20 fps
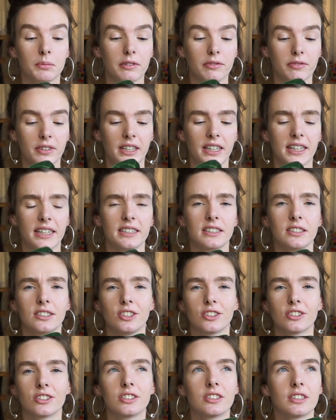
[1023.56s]
I think. And it's
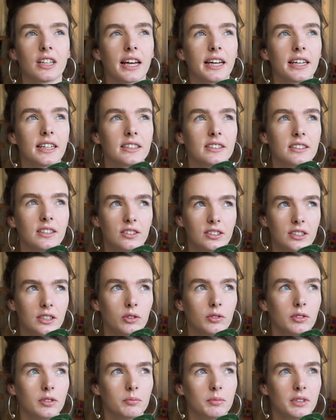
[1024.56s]
just like an
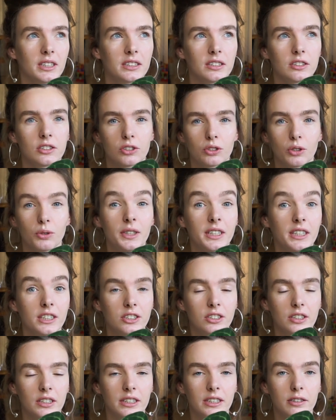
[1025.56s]
anthurium that is so
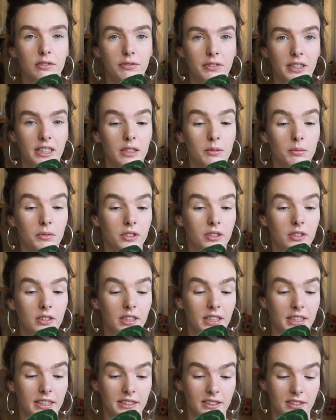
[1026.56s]
easily
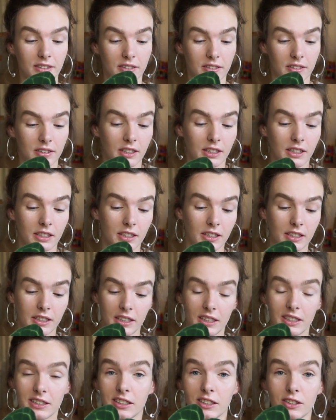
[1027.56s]
available and
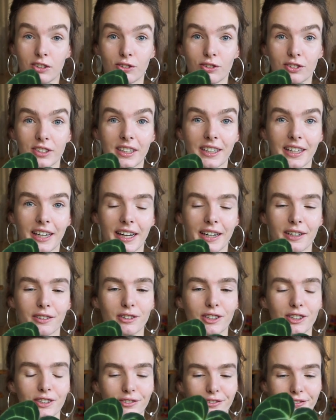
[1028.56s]
easy to take care
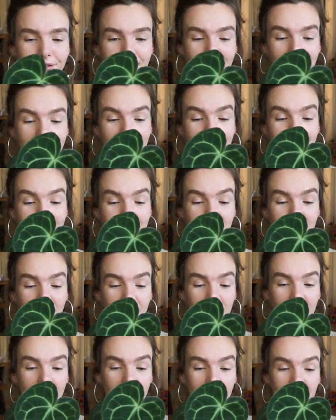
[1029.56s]
of, and
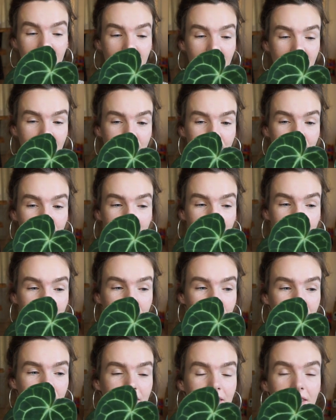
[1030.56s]

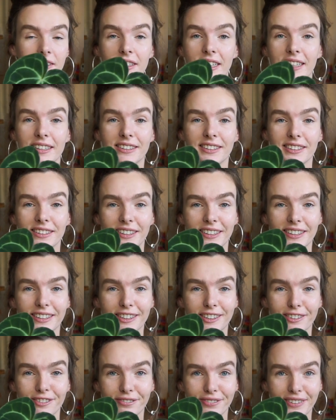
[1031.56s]
not that
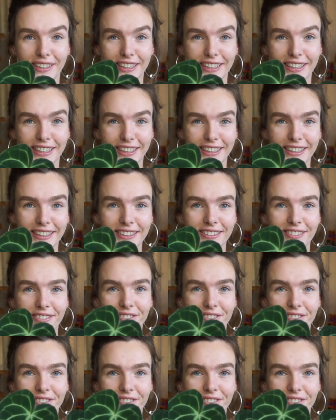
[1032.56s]
finicky.